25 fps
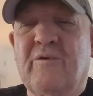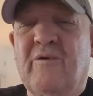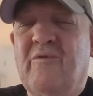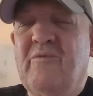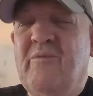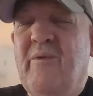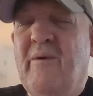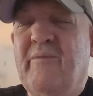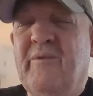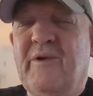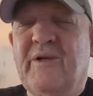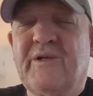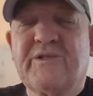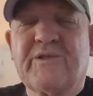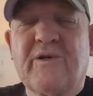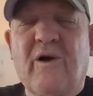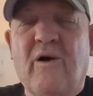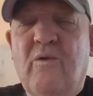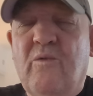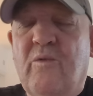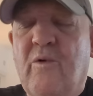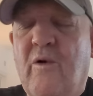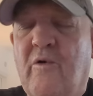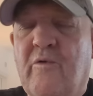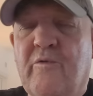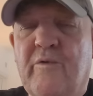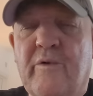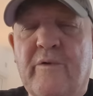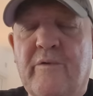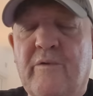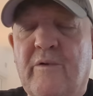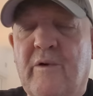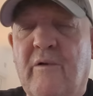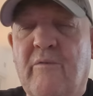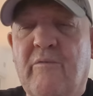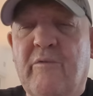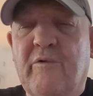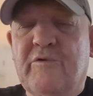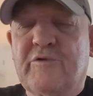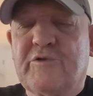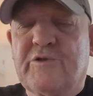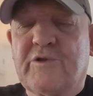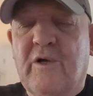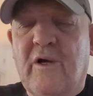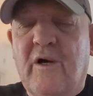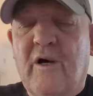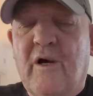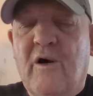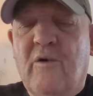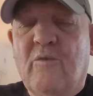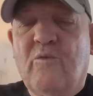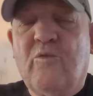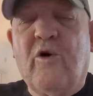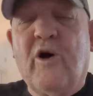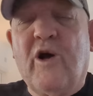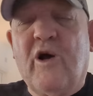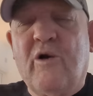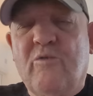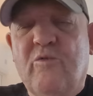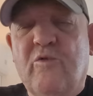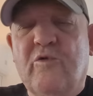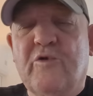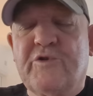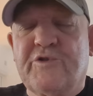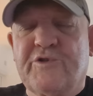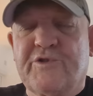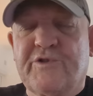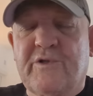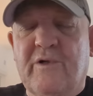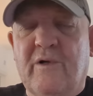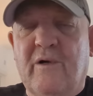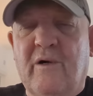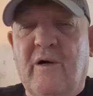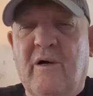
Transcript: I remember it so well, you know, it was what it was.